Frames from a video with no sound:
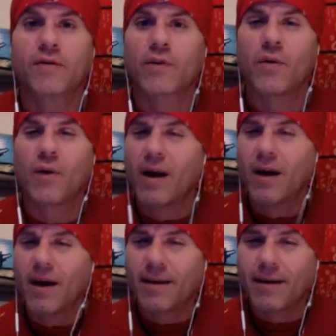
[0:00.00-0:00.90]
So
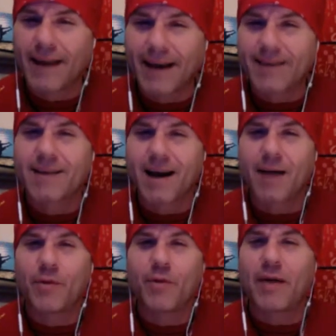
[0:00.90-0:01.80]
next
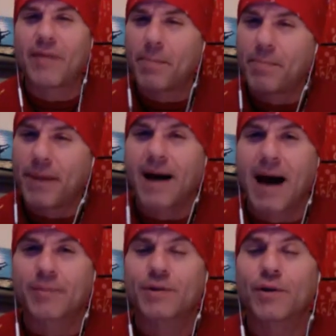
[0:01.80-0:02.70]
time you have that big
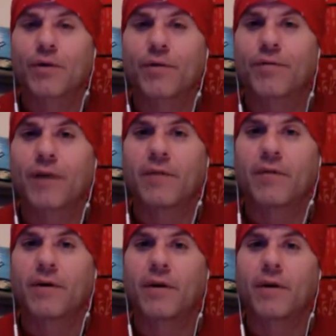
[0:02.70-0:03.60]
obstacle in front of
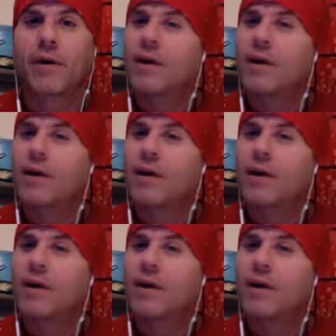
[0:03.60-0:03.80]
you,